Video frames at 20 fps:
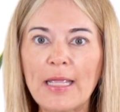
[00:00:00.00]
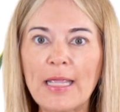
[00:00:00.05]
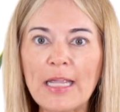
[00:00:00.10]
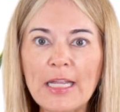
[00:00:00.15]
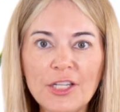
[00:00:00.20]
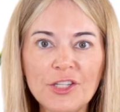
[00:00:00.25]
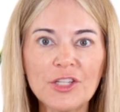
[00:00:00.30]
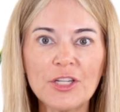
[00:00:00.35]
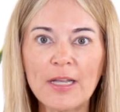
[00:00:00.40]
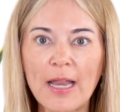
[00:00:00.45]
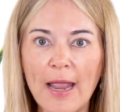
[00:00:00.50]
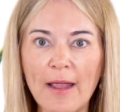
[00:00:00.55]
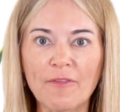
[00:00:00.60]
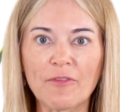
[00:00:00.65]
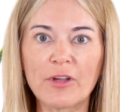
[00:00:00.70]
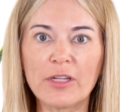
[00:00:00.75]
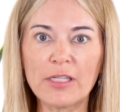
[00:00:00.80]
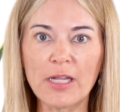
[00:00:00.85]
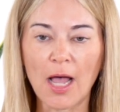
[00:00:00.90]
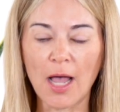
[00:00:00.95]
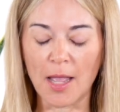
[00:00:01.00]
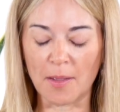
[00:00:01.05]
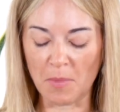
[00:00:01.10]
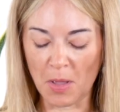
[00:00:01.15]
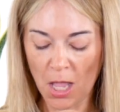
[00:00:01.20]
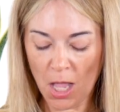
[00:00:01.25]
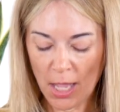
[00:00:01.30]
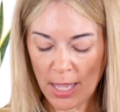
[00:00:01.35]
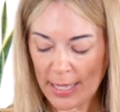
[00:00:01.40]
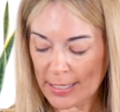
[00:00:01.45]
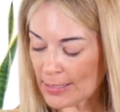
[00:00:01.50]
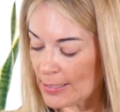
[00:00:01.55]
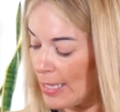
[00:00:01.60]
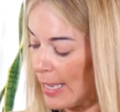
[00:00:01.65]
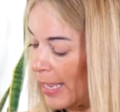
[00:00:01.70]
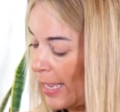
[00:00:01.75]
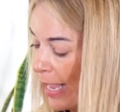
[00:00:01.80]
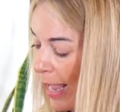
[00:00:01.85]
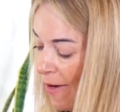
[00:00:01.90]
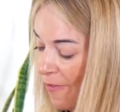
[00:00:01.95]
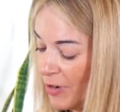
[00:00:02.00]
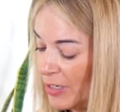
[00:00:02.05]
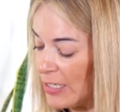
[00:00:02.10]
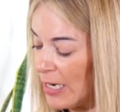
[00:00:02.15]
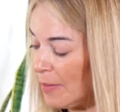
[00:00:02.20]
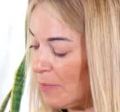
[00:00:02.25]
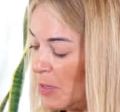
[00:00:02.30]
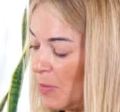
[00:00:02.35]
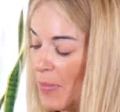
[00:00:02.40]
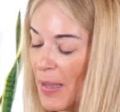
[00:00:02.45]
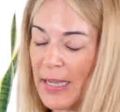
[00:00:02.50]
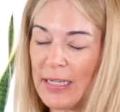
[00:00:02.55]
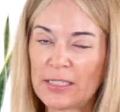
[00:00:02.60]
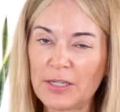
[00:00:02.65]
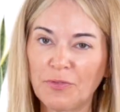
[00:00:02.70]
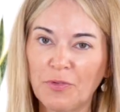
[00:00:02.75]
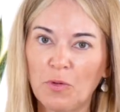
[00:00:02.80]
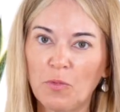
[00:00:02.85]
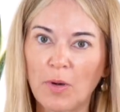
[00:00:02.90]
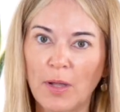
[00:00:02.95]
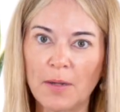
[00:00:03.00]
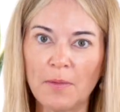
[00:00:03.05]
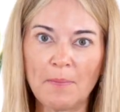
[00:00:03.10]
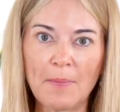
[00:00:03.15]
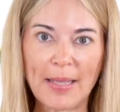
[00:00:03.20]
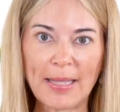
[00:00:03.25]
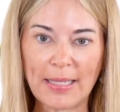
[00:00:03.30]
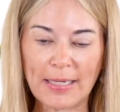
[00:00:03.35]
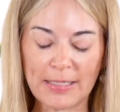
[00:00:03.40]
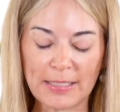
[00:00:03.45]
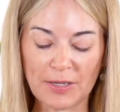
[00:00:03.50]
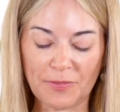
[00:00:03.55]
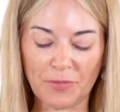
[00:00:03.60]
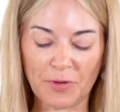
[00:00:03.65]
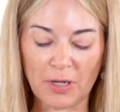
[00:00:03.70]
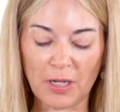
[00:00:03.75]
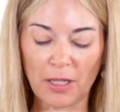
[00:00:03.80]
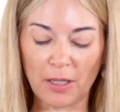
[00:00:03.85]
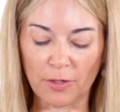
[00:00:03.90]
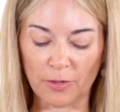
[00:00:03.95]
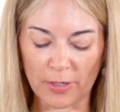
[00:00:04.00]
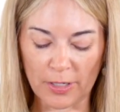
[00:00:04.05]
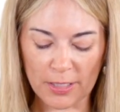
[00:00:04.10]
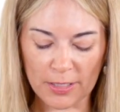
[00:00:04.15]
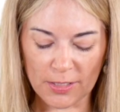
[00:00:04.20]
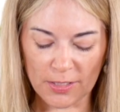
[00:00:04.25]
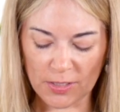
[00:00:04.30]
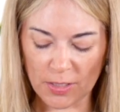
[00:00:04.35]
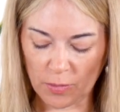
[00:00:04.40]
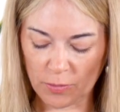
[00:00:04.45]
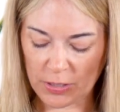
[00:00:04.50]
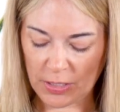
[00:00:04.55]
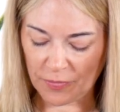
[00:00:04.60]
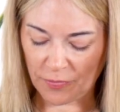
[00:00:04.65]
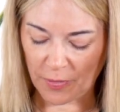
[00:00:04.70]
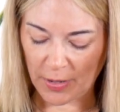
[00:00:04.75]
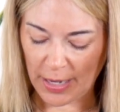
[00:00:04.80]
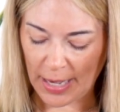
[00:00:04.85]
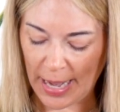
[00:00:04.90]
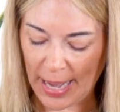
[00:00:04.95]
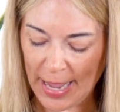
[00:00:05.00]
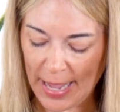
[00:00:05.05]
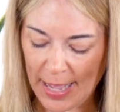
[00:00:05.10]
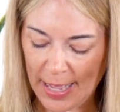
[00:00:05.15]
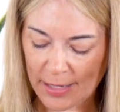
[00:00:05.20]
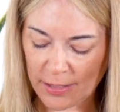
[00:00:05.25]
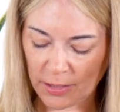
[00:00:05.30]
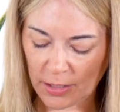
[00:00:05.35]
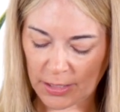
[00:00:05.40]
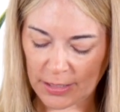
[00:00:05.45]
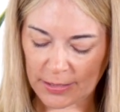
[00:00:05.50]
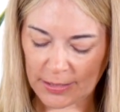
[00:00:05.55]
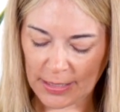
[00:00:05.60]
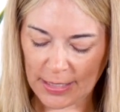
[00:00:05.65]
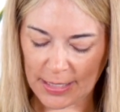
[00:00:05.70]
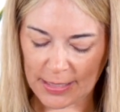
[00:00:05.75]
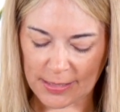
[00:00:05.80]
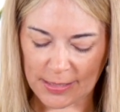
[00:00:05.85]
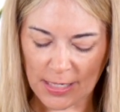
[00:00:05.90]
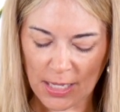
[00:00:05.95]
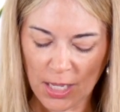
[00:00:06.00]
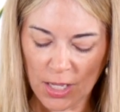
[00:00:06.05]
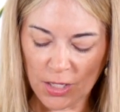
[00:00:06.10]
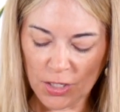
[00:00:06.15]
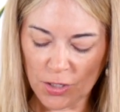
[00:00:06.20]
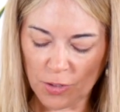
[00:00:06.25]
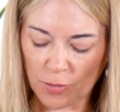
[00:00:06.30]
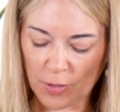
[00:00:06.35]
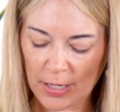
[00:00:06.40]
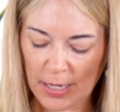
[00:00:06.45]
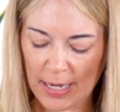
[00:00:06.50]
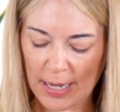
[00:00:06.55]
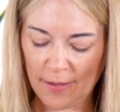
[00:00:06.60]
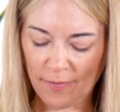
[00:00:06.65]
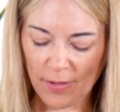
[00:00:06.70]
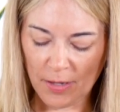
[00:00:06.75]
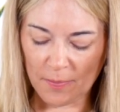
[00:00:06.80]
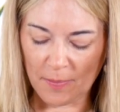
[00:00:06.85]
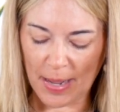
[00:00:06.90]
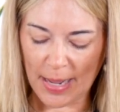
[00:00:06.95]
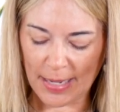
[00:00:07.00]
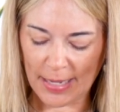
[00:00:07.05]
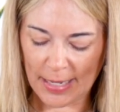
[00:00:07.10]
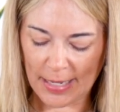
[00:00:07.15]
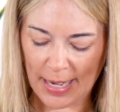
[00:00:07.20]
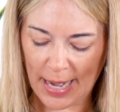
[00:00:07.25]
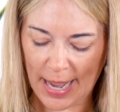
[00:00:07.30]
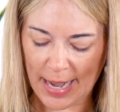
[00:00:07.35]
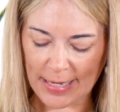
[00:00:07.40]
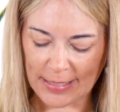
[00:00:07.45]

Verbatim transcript: Each and every time. It's every time you make a different one, make it a different color and it's so different. And look at this, you can even make it a